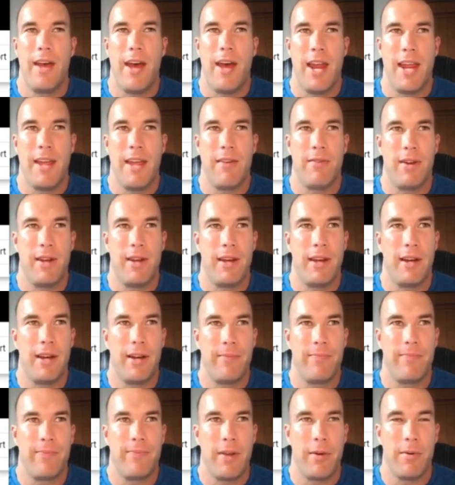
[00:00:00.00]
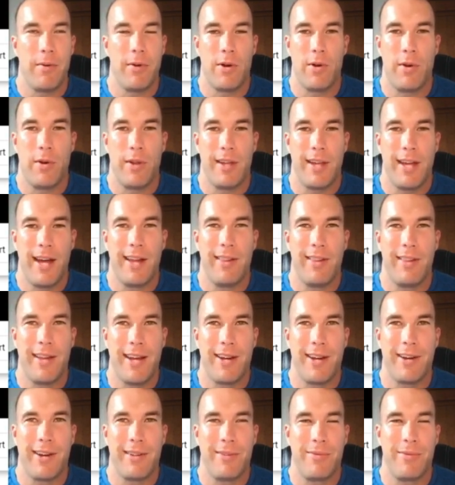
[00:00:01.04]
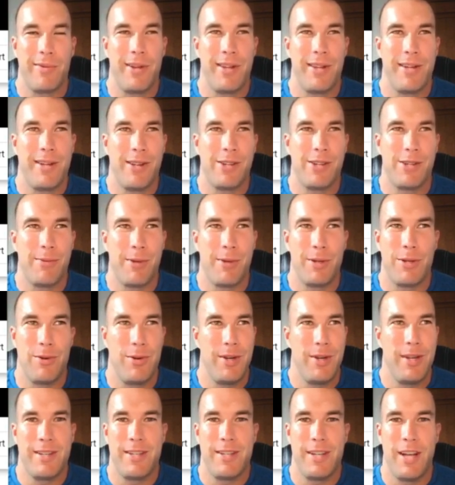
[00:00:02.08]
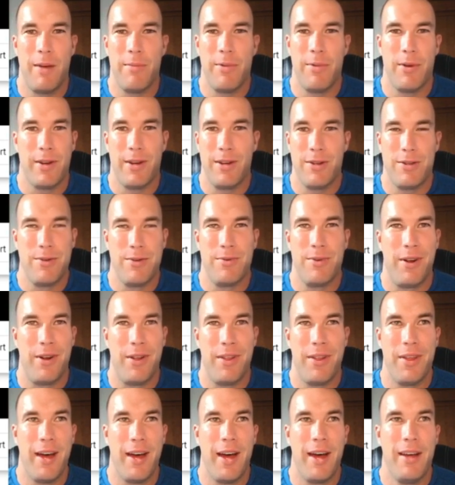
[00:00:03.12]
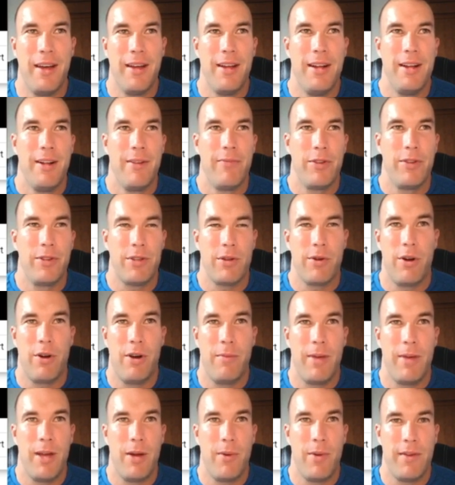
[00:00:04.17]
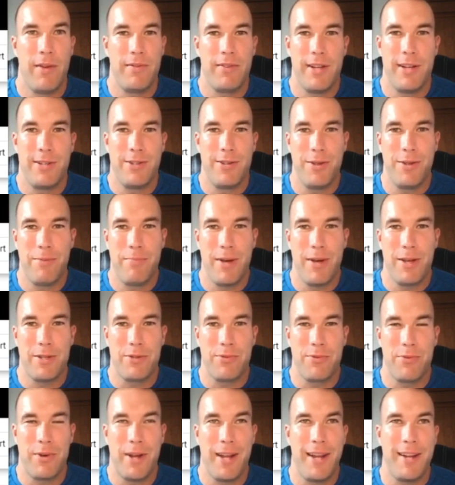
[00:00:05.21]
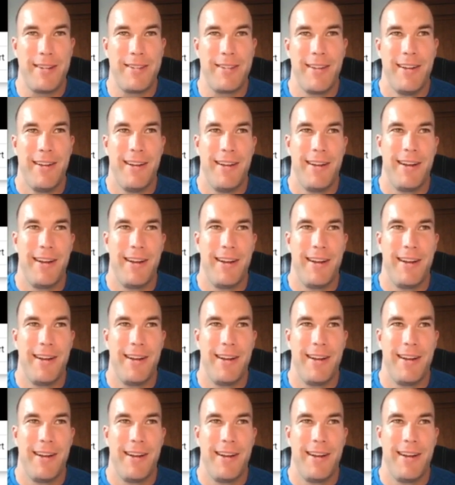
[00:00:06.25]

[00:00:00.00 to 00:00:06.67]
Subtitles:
And even I remember going to the guy later at one of the dealerships, like, dude, you didn't tell me you're going to do all of that. He's like, oh, man, we have to get you the best rate.